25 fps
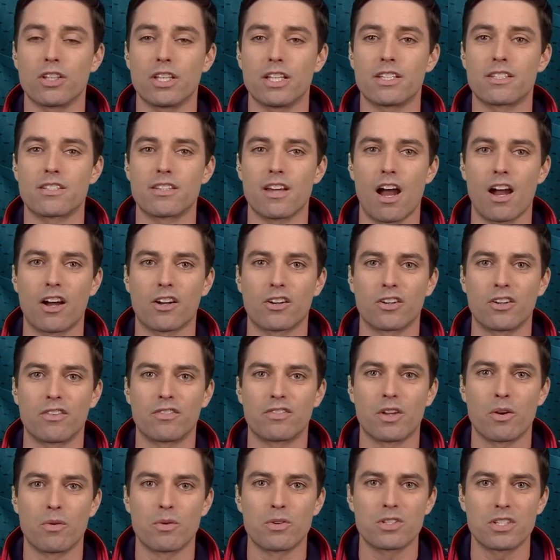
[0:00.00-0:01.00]
League Soccer. If
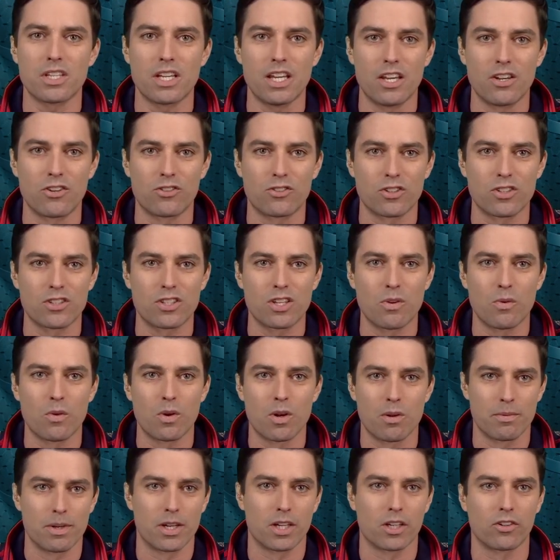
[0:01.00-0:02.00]
there was interest, he would
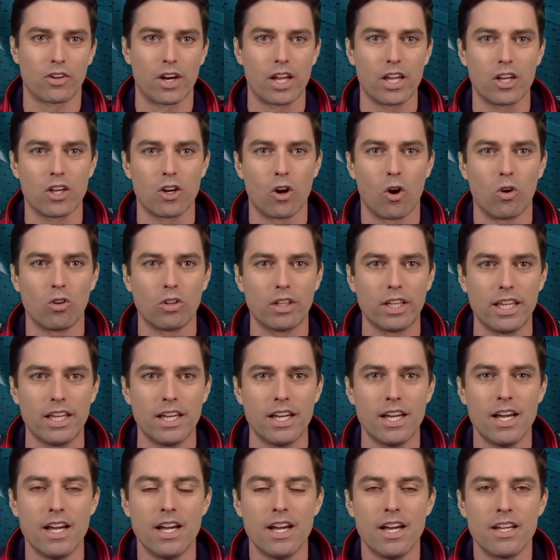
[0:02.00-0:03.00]
have been a great goalie
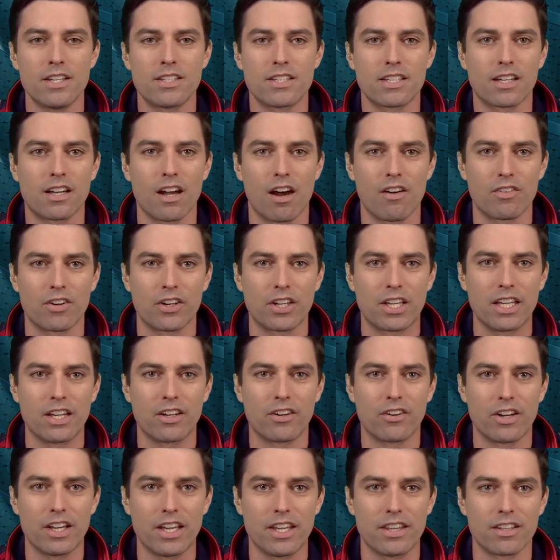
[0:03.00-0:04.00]
to cover
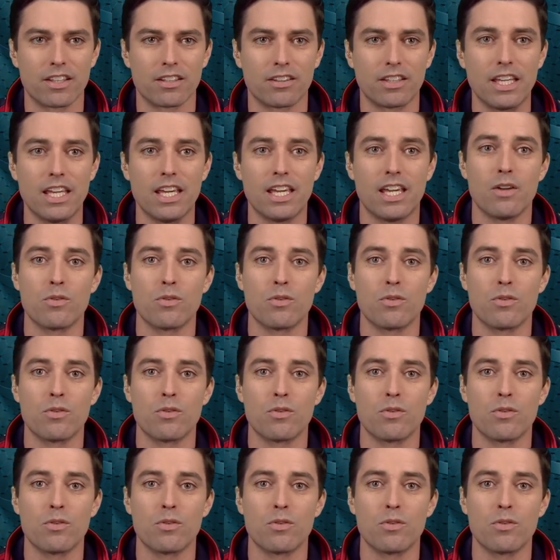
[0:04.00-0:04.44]
here in the league.